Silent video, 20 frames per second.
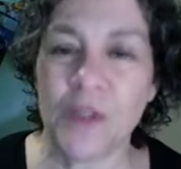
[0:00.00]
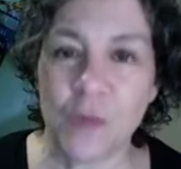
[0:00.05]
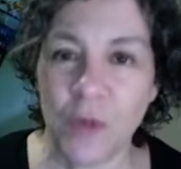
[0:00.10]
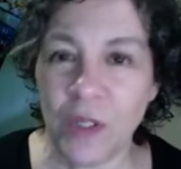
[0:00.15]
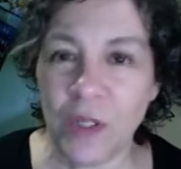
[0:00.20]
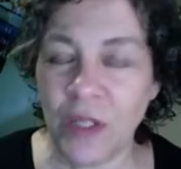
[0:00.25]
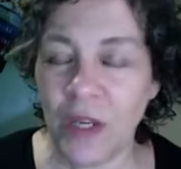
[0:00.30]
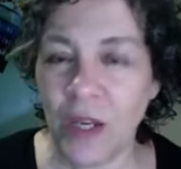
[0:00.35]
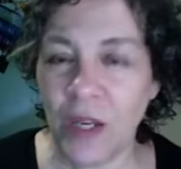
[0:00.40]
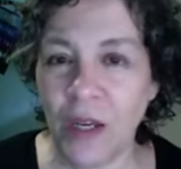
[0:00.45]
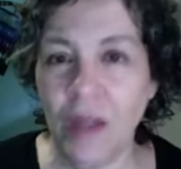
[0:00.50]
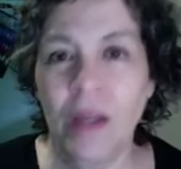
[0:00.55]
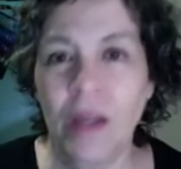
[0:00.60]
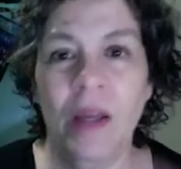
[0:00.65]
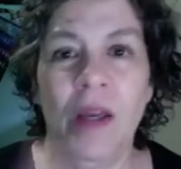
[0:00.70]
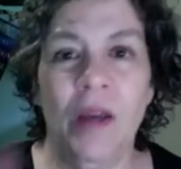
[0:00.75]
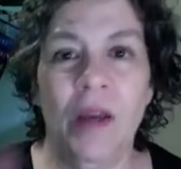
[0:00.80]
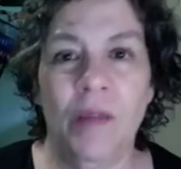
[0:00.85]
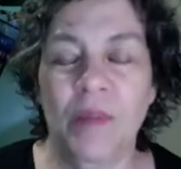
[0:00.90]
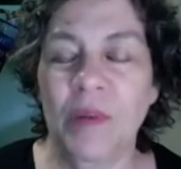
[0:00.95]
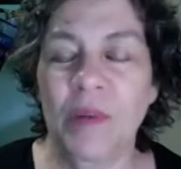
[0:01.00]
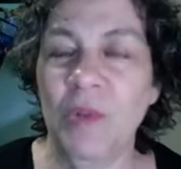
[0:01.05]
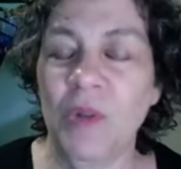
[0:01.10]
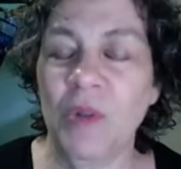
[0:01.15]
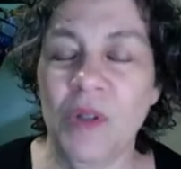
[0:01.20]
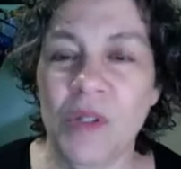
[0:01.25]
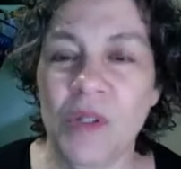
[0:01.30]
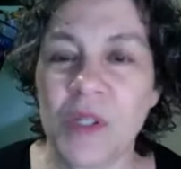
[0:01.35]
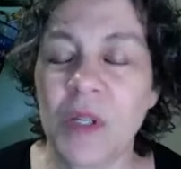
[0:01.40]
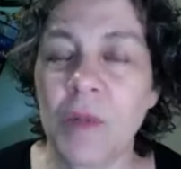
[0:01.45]
One day, maybe you
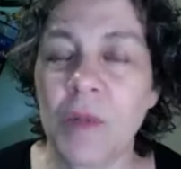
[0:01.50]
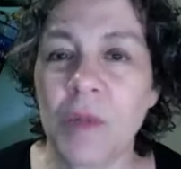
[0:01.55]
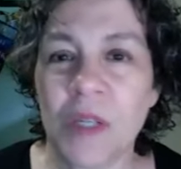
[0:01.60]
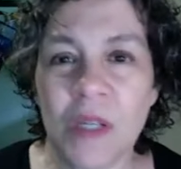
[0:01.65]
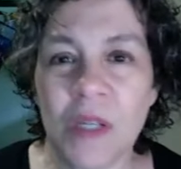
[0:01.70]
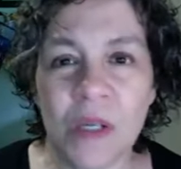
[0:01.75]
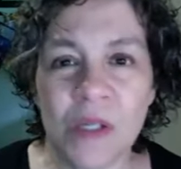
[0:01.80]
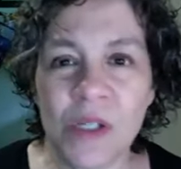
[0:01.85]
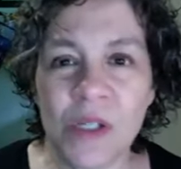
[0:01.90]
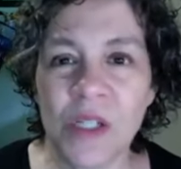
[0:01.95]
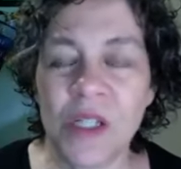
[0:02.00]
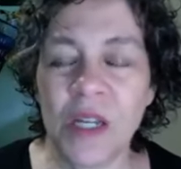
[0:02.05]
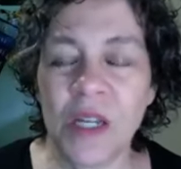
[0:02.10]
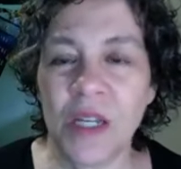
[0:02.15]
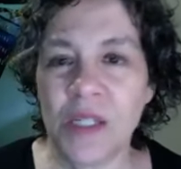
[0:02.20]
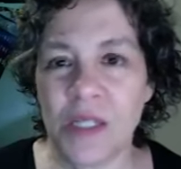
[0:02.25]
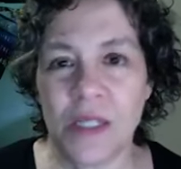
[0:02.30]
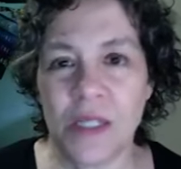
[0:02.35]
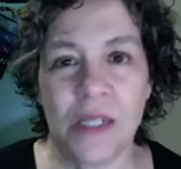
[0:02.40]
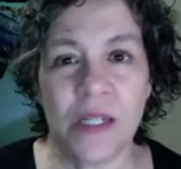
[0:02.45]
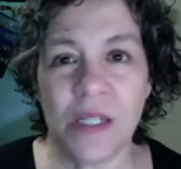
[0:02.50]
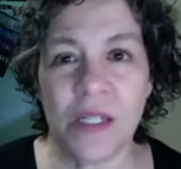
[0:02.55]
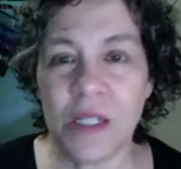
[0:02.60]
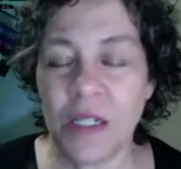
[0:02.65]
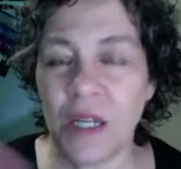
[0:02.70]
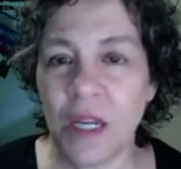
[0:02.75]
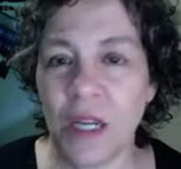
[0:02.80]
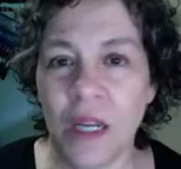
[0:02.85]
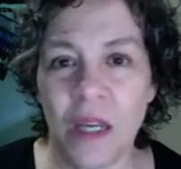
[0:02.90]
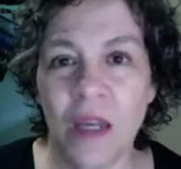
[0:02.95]
skip the exercise, the next
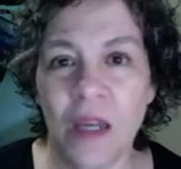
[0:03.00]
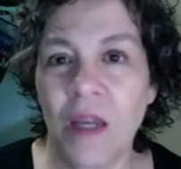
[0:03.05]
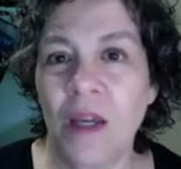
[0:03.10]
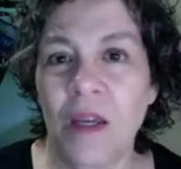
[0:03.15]
day,